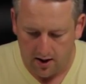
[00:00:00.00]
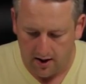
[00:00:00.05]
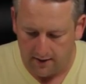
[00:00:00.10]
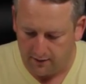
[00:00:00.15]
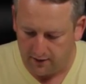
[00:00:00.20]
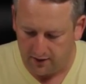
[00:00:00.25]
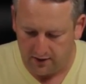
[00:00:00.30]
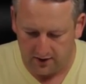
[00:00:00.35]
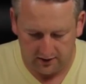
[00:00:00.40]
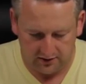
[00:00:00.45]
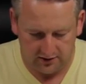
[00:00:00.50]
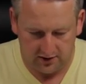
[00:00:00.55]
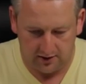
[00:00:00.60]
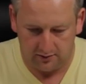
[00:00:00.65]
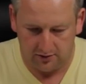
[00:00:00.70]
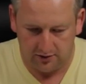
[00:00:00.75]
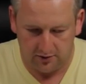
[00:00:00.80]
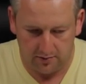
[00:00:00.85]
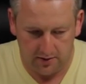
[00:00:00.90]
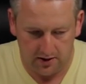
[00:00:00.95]
everything
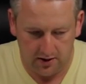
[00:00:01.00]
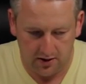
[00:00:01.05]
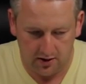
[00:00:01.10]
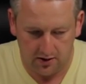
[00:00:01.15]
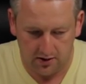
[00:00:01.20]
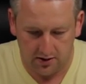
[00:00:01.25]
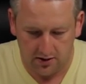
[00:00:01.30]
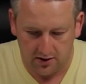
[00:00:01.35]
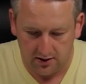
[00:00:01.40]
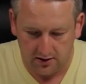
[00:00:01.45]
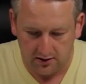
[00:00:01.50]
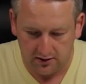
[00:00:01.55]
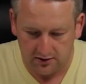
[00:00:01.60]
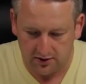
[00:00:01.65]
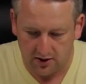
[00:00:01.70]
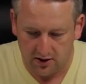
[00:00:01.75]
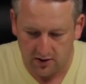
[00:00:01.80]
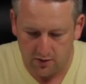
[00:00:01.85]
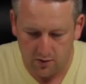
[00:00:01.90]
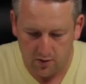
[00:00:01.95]
seems to be good.
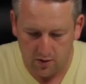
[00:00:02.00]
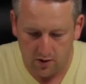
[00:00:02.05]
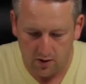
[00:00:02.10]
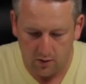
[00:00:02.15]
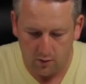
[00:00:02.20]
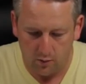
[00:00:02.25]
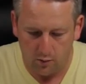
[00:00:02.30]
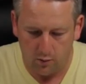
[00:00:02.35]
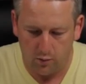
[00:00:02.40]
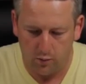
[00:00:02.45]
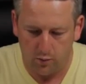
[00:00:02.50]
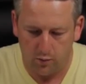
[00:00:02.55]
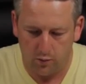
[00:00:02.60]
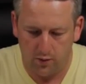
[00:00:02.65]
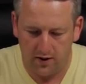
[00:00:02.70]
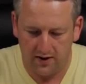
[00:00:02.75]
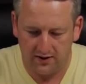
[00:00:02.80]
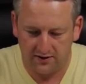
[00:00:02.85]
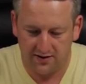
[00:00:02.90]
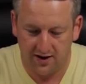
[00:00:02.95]
So
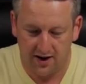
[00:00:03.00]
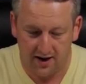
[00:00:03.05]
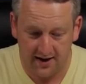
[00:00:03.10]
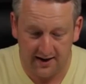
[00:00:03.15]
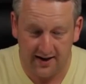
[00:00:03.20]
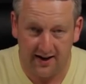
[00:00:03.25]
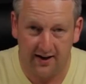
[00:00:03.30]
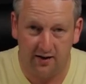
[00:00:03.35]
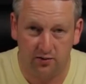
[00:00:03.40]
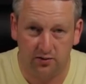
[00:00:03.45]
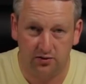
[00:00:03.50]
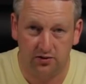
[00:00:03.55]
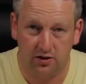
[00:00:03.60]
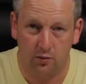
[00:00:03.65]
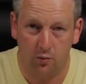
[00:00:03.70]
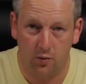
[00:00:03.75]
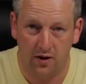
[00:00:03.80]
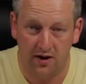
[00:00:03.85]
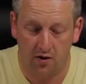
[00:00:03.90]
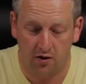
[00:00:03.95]
it's late now, so
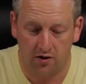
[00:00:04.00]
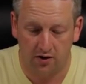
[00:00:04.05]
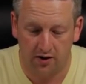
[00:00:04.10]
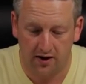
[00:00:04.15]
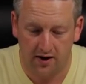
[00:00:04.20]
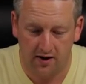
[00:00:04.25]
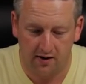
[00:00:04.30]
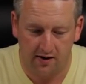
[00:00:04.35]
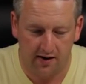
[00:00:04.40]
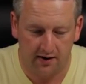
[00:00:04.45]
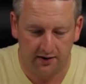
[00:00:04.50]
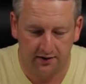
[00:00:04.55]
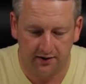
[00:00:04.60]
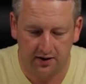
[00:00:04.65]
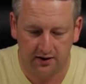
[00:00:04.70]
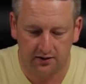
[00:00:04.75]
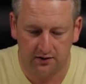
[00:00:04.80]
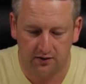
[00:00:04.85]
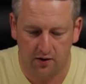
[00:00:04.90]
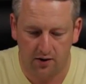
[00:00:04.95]
we're not going to go out and
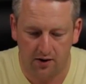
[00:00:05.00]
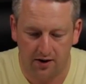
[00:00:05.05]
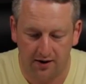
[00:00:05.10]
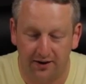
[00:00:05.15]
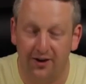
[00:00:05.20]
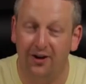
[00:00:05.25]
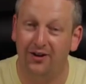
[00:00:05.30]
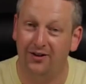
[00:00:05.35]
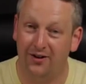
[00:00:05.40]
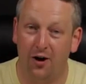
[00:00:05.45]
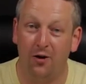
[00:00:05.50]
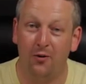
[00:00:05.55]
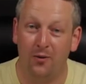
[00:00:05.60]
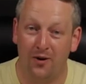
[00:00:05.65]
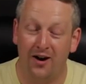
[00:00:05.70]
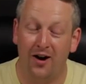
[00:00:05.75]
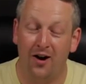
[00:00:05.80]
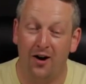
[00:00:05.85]
test flight. No, we